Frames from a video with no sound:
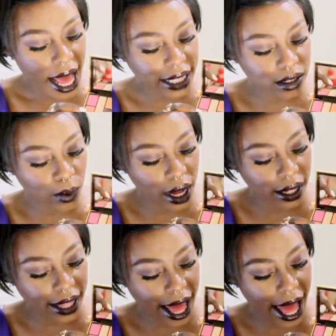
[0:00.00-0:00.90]
as
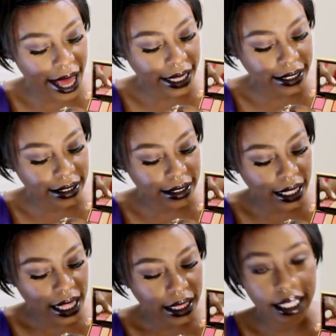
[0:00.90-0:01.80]
well as
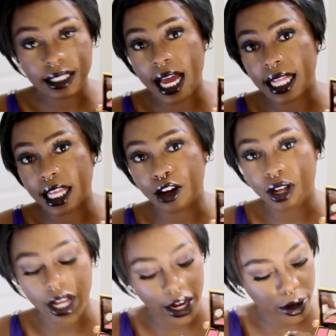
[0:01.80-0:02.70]
this highlighter
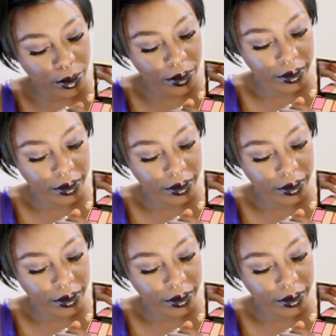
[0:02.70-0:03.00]
here.